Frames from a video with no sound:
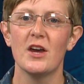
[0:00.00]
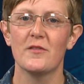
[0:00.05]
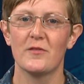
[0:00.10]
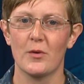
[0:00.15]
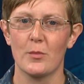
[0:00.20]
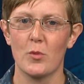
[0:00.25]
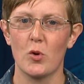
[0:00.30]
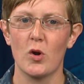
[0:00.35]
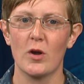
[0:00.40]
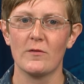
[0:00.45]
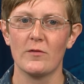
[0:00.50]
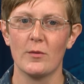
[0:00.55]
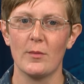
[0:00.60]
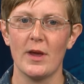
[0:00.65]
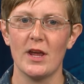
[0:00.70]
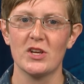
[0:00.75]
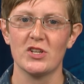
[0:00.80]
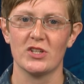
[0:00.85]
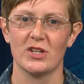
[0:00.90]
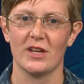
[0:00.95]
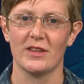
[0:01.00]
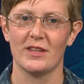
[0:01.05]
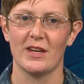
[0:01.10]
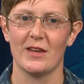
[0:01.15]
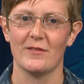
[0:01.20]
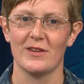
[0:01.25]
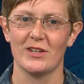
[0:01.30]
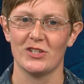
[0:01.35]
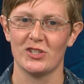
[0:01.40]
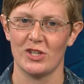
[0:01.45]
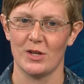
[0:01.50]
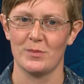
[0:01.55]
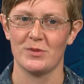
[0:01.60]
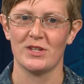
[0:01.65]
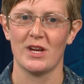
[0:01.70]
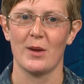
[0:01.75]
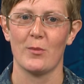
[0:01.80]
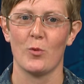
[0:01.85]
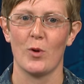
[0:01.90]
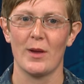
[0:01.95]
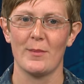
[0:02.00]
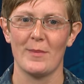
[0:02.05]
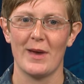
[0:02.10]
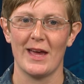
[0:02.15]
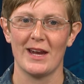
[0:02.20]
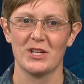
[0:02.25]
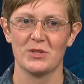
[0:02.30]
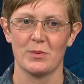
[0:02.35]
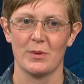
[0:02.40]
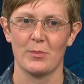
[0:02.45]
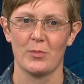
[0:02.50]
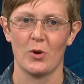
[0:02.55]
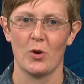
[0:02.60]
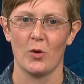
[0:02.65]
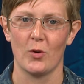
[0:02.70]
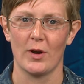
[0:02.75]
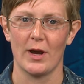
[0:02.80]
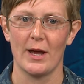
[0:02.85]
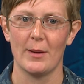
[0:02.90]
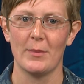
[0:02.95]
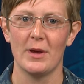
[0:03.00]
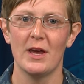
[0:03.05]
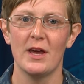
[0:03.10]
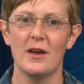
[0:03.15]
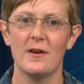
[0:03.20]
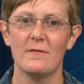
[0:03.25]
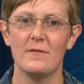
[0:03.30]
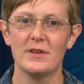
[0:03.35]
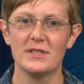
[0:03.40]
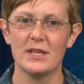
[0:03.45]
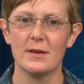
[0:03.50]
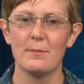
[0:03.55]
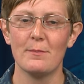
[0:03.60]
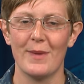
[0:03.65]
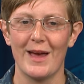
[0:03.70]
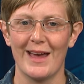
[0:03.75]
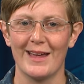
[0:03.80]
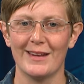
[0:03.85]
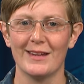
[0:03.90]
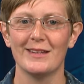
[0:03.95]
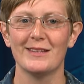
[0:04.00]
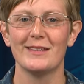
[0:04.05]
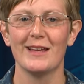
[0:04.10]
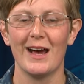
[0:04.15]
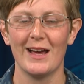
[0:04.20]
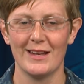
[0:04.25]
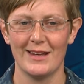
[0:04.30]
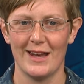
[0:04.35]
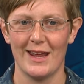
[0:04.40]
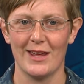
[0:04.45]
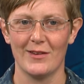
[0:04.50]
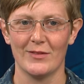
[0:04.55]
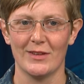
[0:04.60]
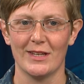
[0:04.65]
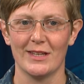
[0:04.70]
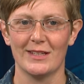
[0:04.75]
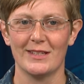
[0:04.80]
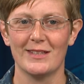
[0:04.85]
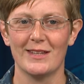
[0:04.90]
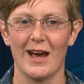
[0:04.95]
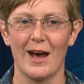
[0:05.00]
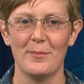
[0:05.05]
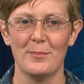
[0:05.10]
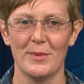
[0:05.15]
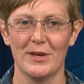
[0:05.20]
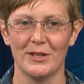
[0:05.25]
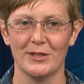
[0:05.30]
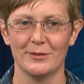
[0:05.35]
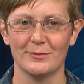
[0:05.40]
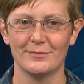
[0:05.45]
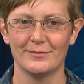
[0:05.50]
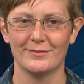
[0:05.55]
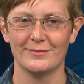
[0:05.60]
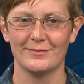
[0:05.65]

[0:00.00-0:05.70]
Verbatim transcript: For more information on the Navy's Ship Shape Weight Management Program, visit med.navy.mil.